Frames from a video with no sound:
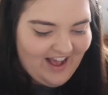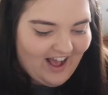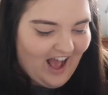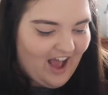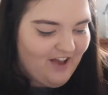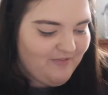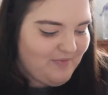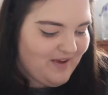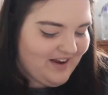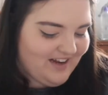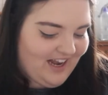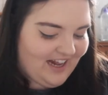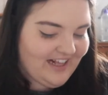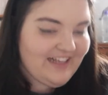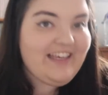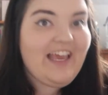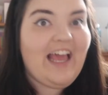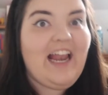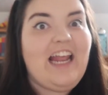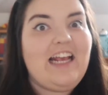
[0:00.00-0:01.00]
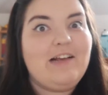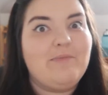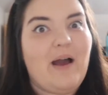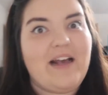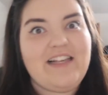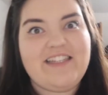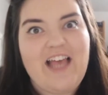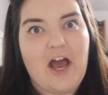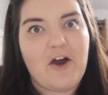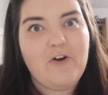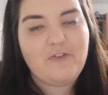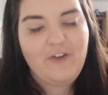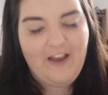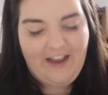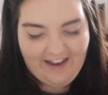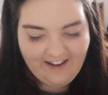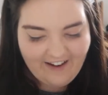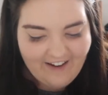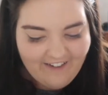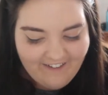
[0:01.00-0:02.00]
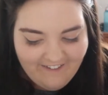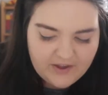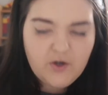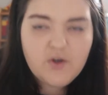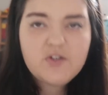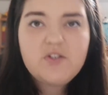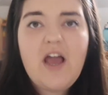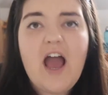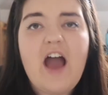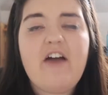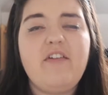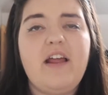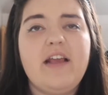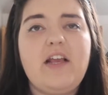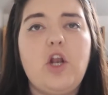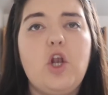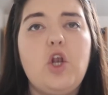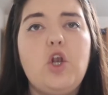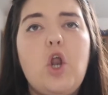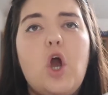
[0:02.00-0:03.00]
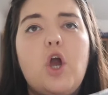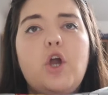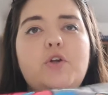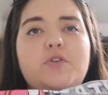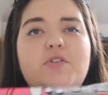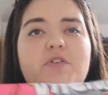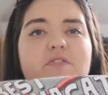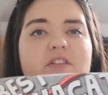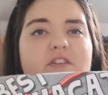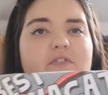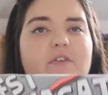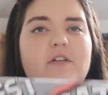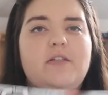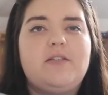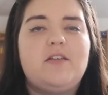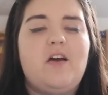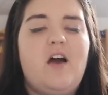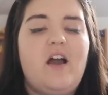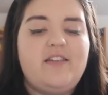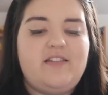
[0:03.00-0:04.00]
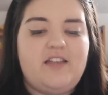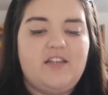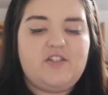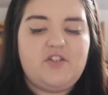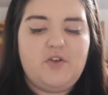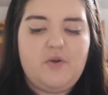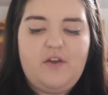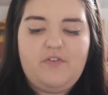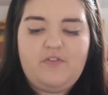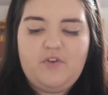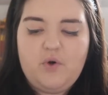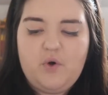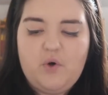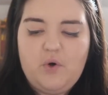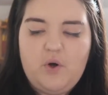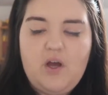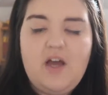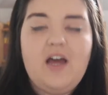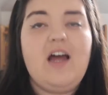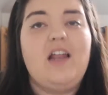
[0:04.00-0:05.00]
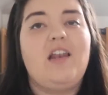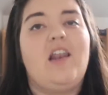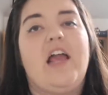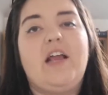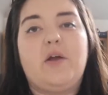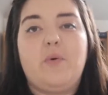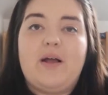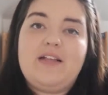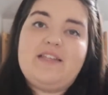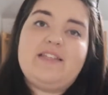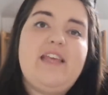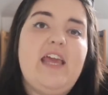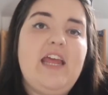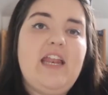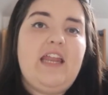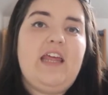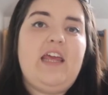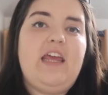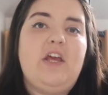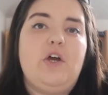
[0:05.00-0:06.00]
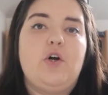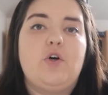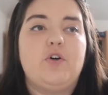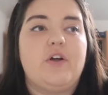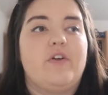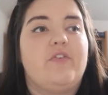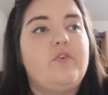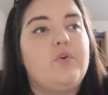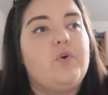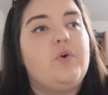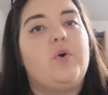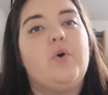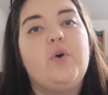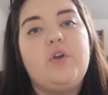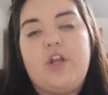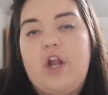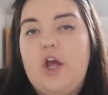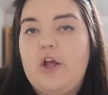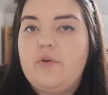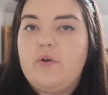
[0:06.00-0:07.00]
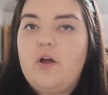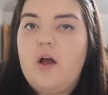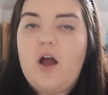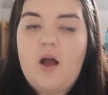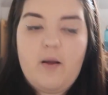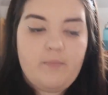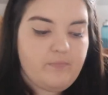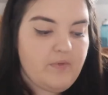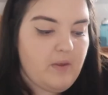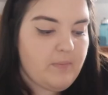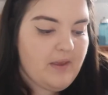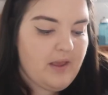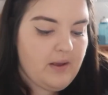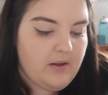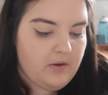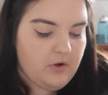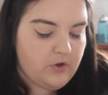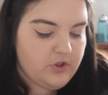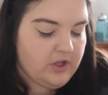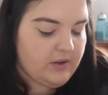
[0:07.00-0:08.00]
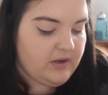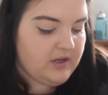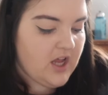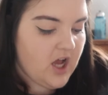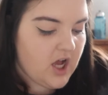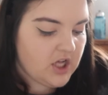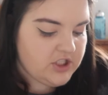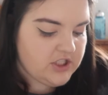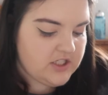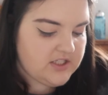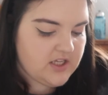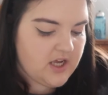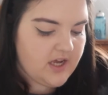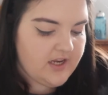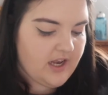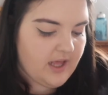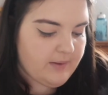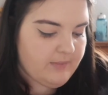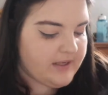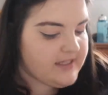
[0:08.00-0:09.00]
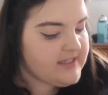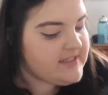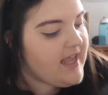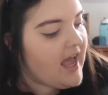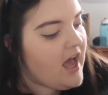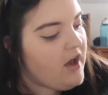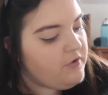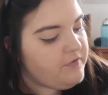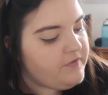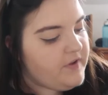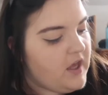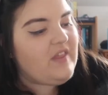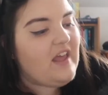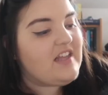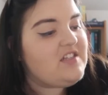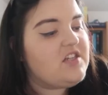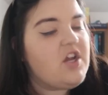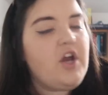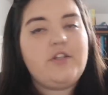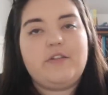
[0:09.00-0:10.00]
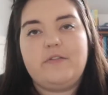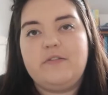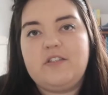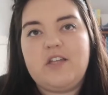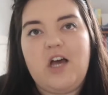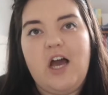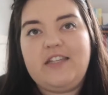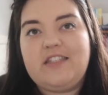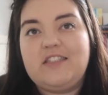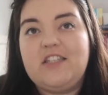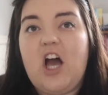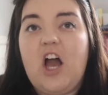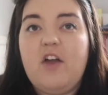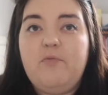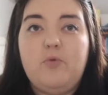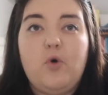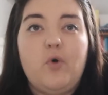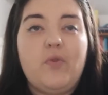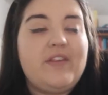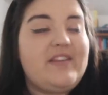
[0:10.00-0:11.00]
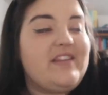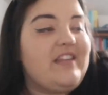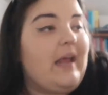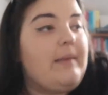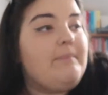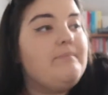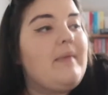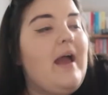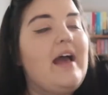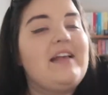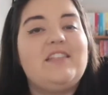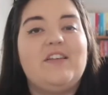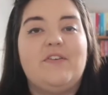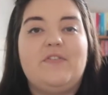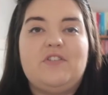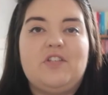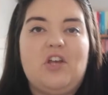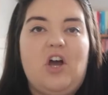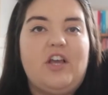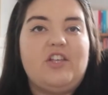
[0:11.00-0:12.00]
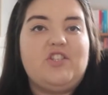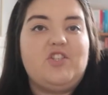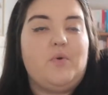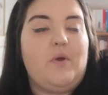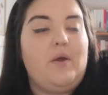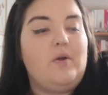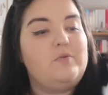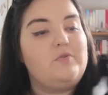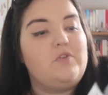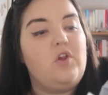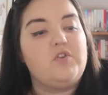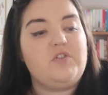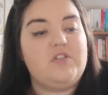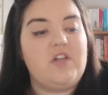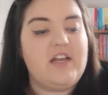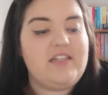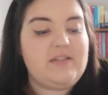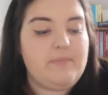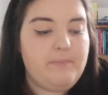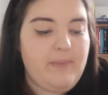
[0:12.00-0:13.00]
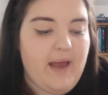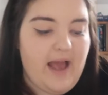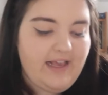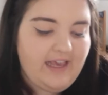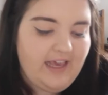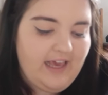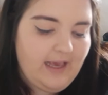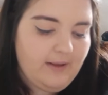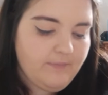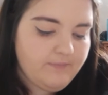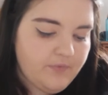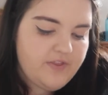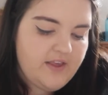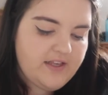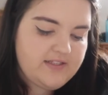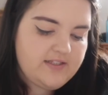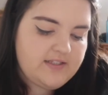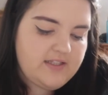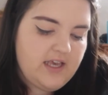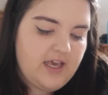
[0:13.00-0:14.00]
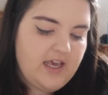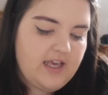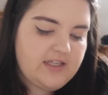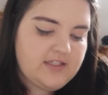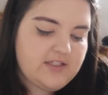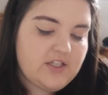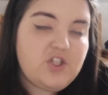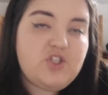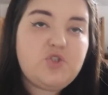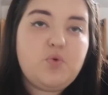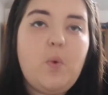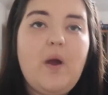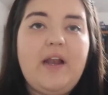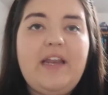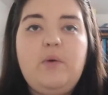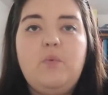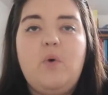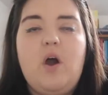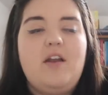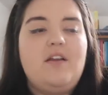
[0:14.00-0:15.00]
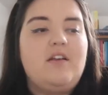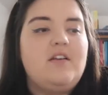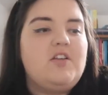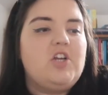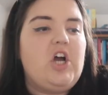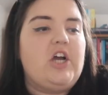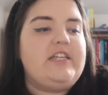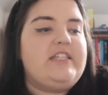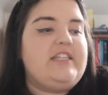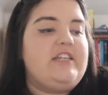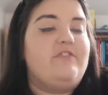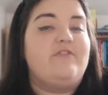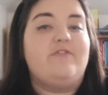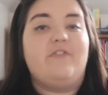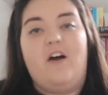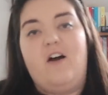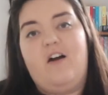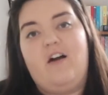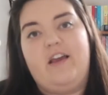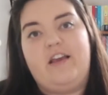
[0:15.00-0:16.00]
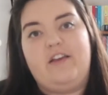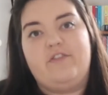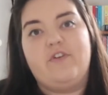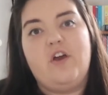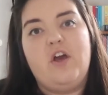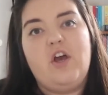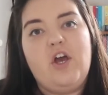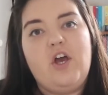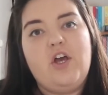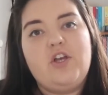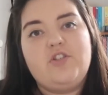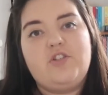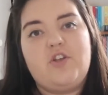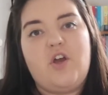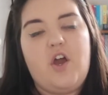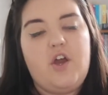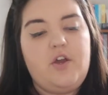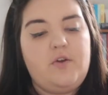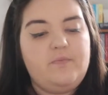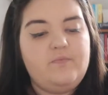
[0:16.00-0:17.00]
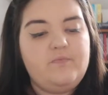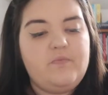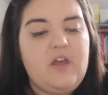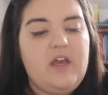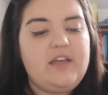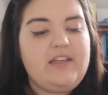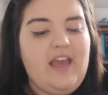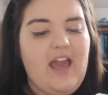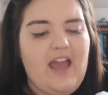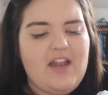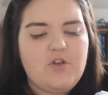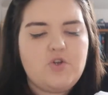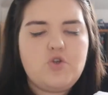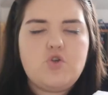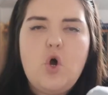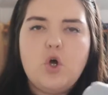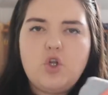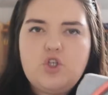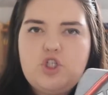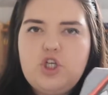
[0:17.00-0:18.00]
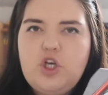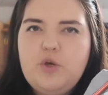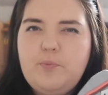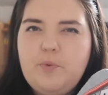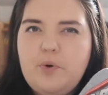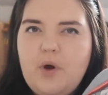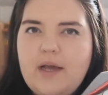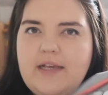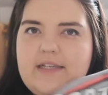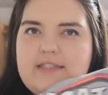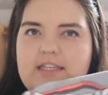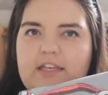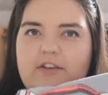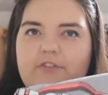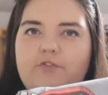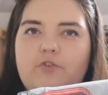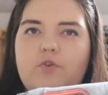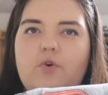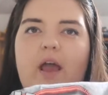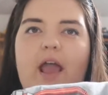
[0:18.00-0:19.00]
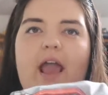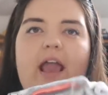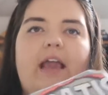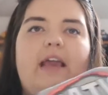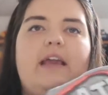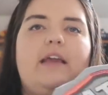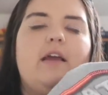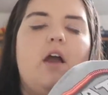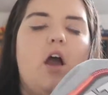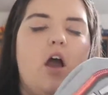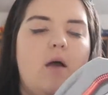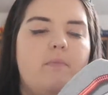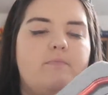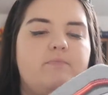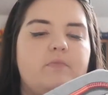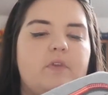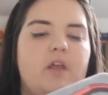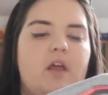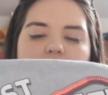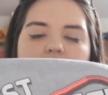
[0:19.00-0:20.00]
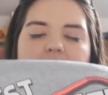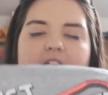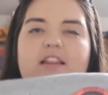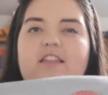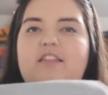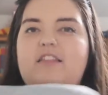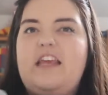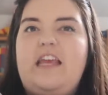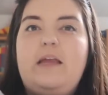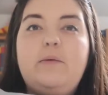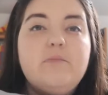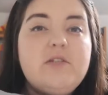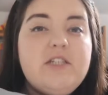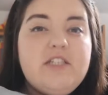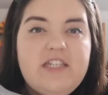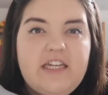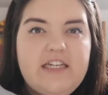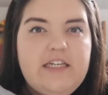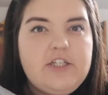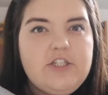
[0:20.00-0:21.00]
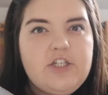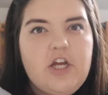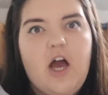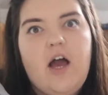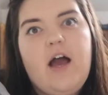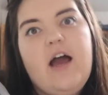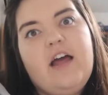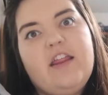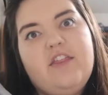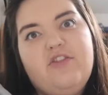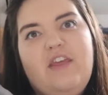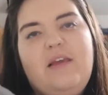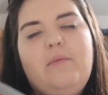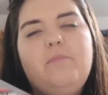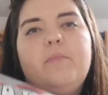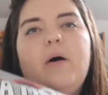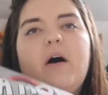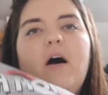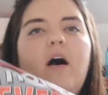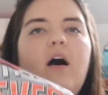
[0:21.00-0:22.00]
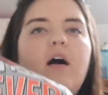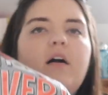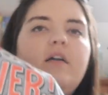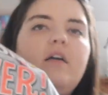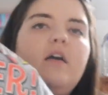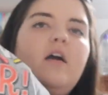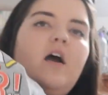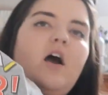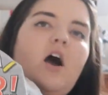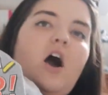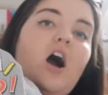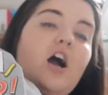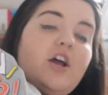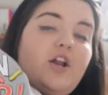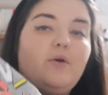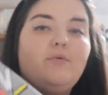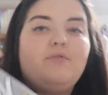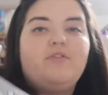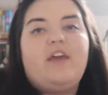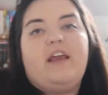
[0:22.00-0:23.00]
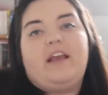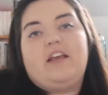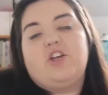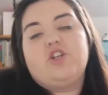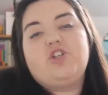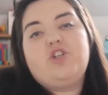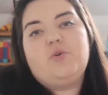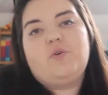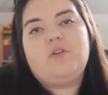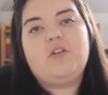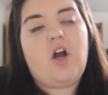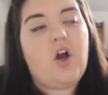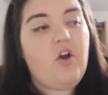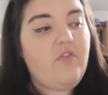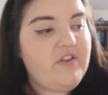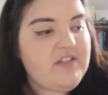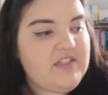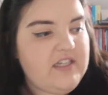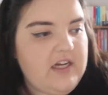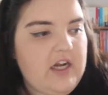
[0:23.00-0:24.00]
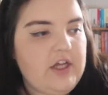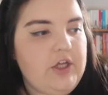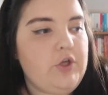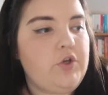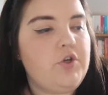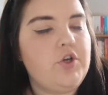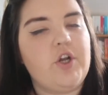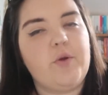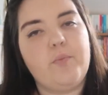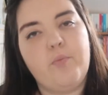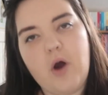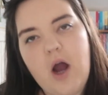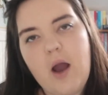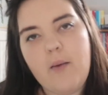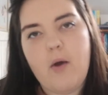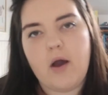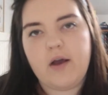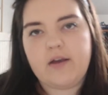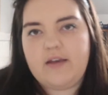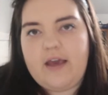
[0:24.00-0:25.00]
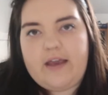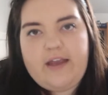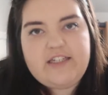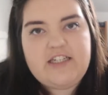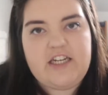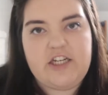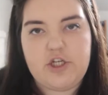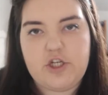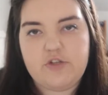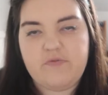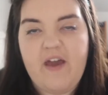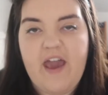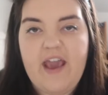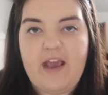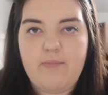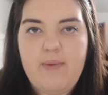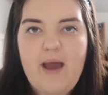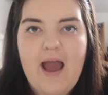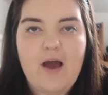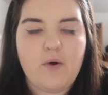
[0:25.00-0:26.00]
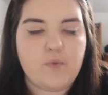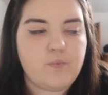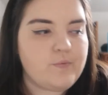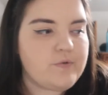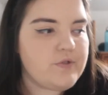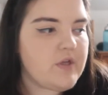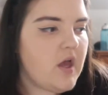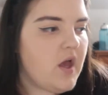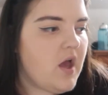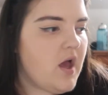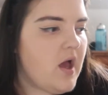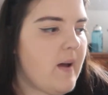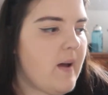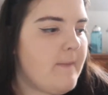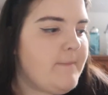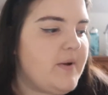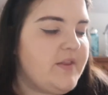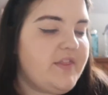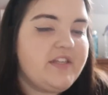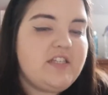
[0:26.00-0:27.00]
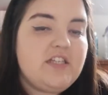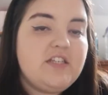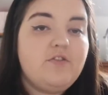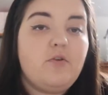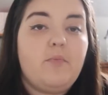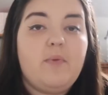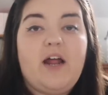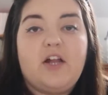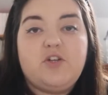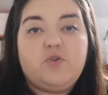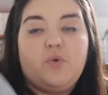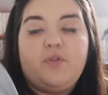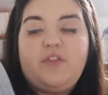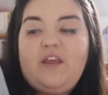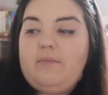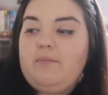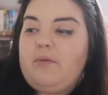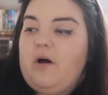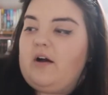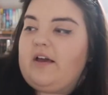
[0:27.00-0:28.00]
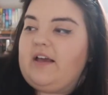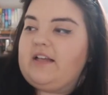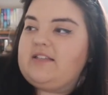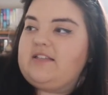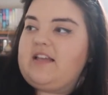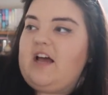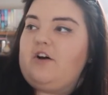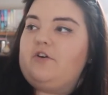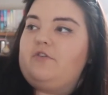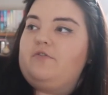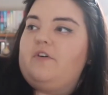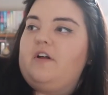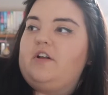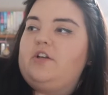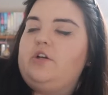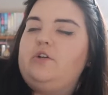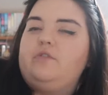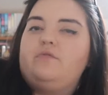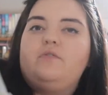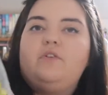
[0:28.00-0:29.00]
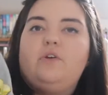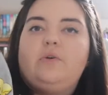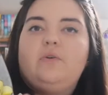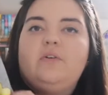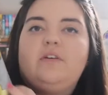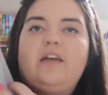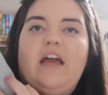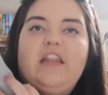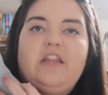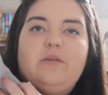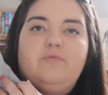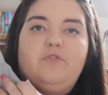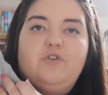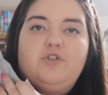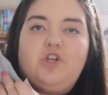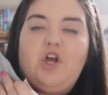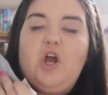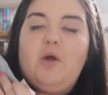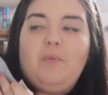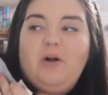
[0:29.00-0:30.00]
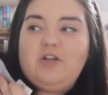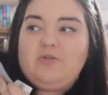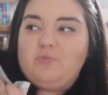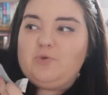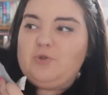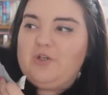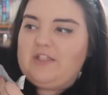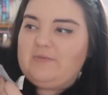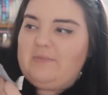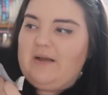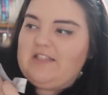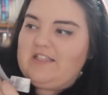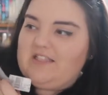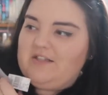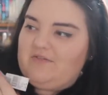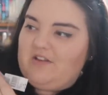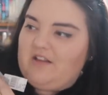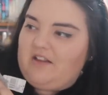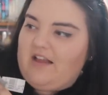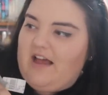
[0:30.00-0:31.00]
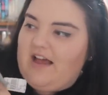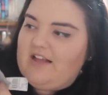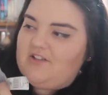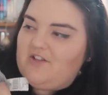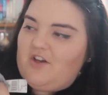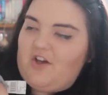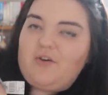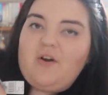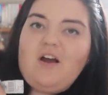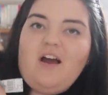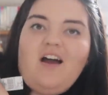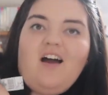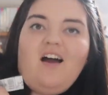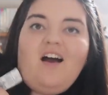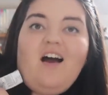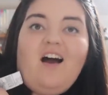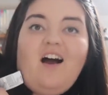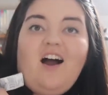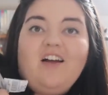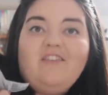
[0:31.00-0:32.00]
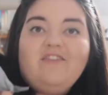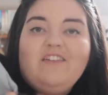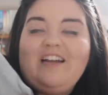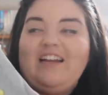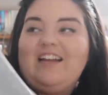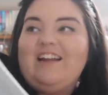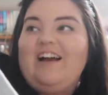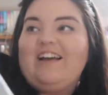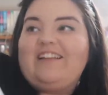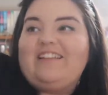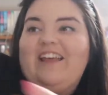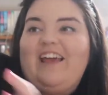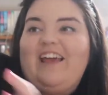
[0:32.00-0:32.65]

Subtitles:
I've been like killing myself here. They also have like loads of different sizes, so if you're like quite skinny, or if you're, you know, a bit on the larger side like myself, there's loads of sizes. I bought this in a massive size, so it was nice and baggy. This is $21.95, so again, not too pricey for a like themed t-shirt at a theme park, I don't think, because you could obviously, like, you can go to Primark and get your t-shirts for £8, but this is from an actual theme park itself, and you can get them for so much more expensive than that. So I really like